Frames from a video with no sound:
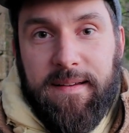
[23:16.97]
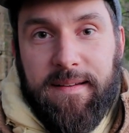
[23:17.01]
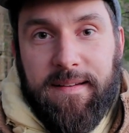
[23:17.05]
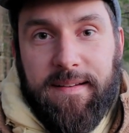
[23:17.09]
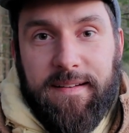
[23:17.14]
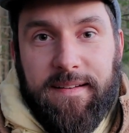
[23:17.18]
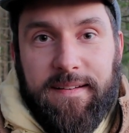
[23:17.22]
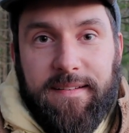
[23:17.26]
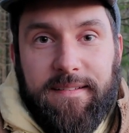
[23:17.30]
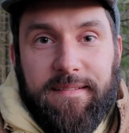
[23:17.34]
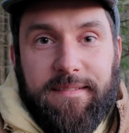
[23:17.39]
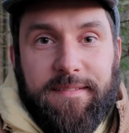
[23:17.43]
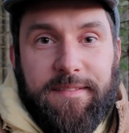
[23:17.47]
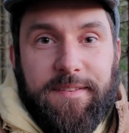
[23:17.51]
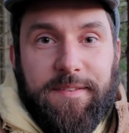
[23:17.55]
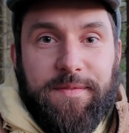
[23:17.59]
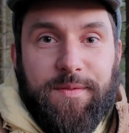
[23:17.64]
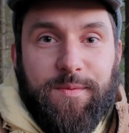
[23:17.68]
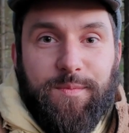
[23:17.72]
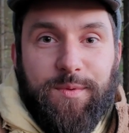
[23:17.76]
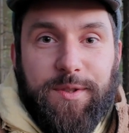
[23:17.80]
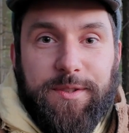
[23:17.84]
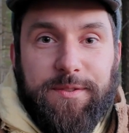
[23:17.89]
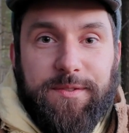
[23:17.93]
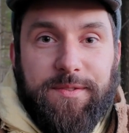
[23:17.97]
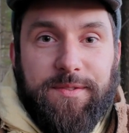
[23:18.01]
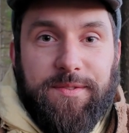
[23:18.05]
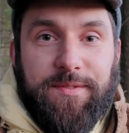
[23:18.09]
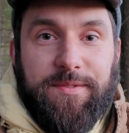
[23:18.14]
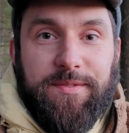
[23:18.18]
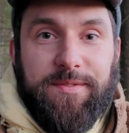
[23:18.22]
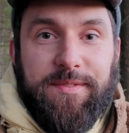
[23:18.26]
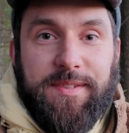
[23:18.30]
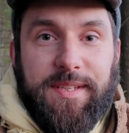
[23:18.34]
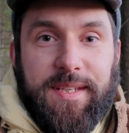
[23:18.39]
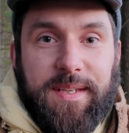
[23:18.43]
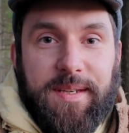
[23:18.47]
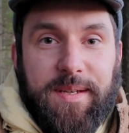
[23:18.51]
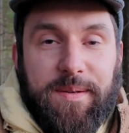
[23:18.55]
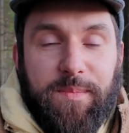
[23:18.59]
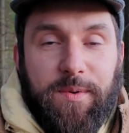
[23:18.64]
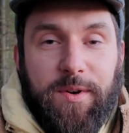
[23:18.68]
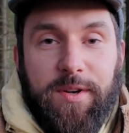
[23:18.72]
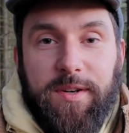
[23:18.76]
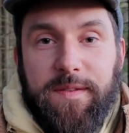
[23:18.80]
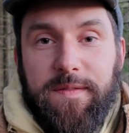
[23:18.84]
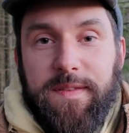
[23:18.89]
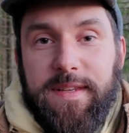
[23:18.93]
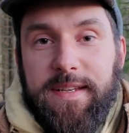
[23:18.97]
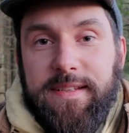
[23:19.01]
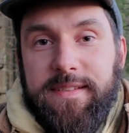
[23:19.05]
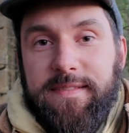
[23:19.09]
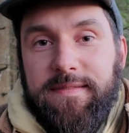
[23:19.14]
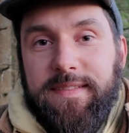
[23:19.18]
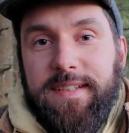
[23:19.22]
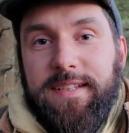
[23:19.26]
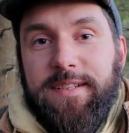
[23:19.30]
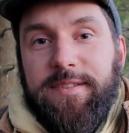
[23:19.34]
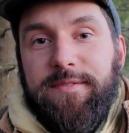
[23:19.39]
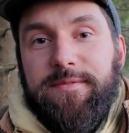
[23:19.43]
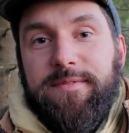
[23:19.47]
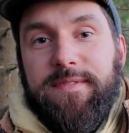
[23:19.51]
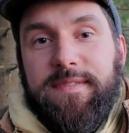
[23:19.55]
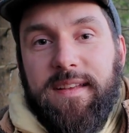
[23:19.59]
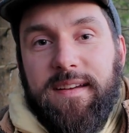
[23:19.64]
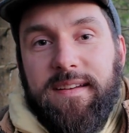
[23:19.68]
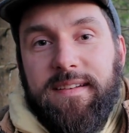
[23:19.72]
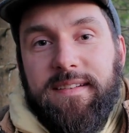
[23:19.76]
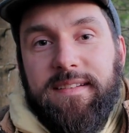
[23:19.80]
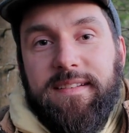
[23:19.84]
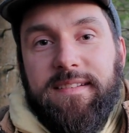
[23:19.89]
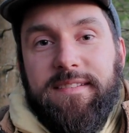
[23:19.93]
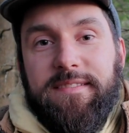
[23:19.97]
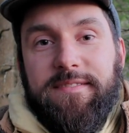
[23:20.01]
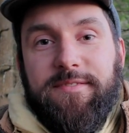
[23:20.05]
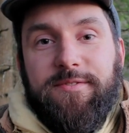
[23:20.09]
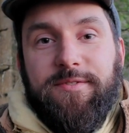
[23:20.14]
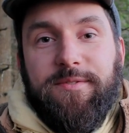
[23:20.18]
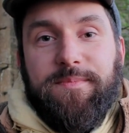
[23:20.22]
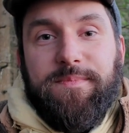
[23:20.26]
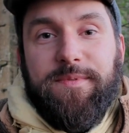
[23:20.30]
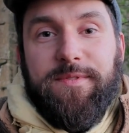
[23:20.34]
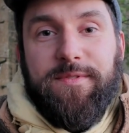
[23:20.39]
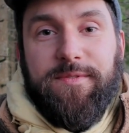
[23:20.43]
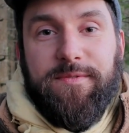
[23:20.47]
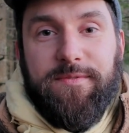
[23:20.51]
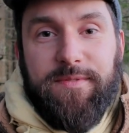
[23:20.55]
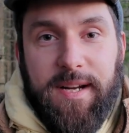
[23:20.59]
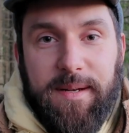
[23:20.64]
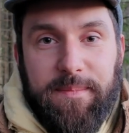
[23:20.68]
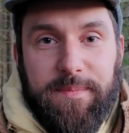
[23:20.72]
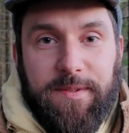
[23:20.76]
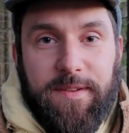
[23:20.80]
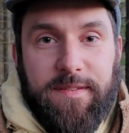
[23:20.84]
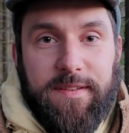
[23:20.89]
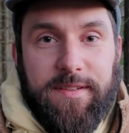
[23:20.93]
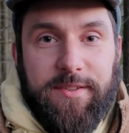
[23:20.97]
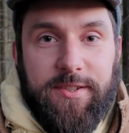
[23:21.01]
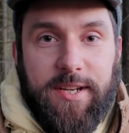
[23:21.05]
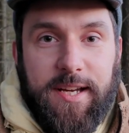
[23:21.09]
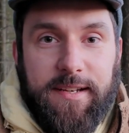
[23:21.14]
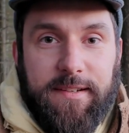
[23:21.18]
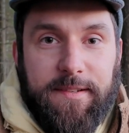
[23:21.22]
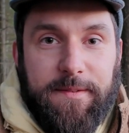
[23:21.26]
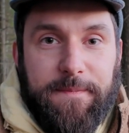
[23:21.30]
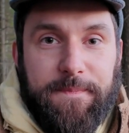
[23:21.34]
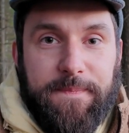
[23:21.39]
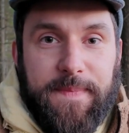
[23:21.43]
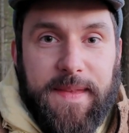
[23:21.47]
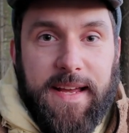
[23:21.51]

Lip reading: If you want to see more of these videos, then subscribe to the channel.